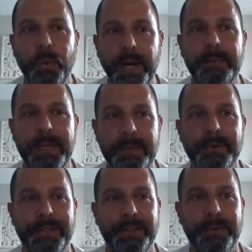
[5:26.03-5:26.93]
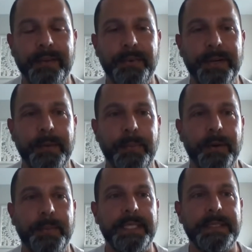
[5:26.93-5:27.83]
20 people in their referee
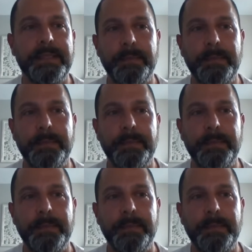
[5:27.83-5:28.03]
department